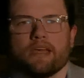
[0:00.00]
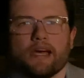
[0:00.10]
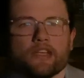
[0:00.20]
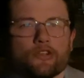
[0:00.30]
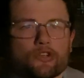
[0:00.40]

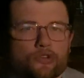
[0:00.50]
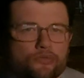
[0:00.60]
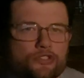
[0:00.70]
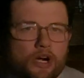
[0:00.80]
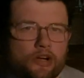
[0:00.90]
At
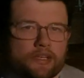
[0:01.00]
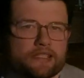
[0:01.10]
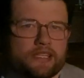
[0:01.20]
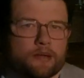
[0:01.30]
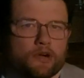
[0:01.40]
noon, darkness
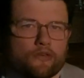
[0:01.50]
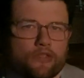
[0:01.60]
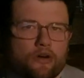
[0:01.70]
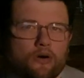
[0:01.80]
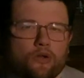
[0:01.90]
came over
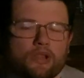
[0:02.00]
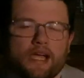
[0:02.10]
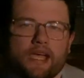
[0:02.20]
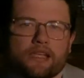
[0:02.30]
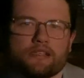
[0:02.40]
the whole
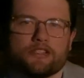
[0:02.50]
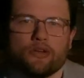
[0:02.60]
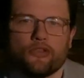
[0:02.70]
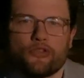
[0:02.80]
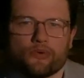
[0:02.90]
land
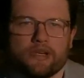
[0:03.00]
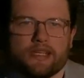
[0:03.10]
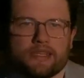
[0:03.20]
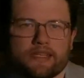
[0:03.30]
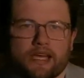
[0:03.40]
until
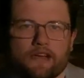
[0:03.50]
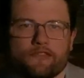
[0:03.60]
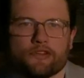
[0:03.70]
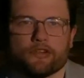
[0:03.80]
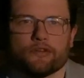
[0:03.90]
3 in the
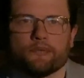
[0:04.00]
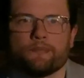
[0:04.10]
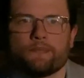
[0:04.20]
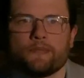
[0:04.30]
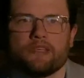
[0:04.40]

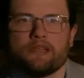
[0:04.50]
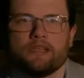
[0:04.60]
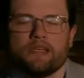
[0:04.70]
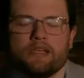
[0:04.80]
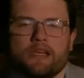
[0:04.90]
afternoon.
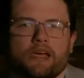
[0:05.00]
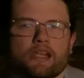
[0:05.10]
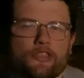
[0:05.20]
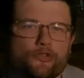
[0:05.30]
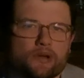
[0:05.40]
And
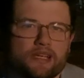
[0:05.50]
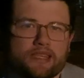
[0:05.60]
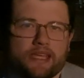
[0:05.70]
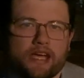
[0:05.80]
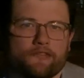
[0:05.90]
at 3 in
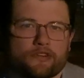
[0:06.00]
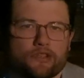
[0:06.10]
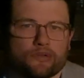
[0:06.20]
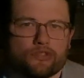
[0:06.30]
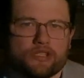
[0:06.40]
the
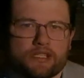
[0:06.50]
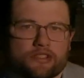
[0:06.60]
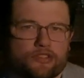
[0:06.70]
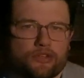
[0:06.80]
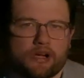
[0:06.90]
afternoon,
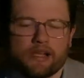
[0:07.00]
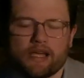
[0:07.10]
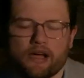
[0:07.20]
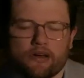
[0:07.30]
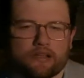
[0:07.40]
Jesus cried
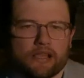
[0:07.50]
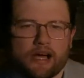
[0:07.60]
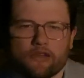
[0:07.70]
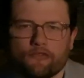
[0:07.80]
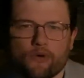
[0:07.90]
out in a
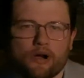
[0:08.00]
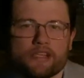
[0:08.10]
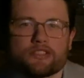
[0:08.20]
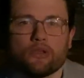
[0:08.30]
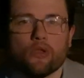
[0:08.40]
loud
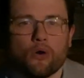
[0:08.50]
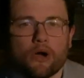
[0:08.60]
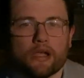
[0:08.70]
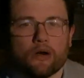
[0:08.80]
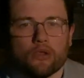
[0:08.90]
voice,
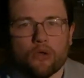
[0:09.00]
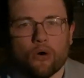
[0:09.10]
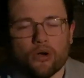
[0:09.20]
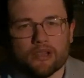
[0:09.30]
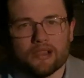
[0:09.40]
Eloi,
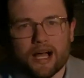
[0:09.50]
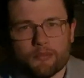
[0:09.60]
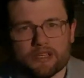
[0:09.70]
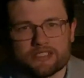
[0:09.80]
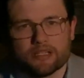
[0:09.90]
Eloi,
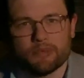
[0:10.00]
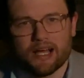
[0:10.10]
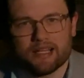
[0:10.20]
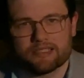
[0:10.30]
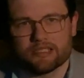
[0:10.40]
lama
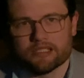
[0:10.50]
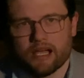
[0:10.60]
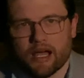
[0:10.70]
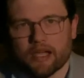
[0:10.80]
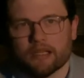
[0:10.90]

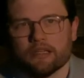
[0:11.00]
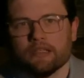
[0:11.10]
sabachthani,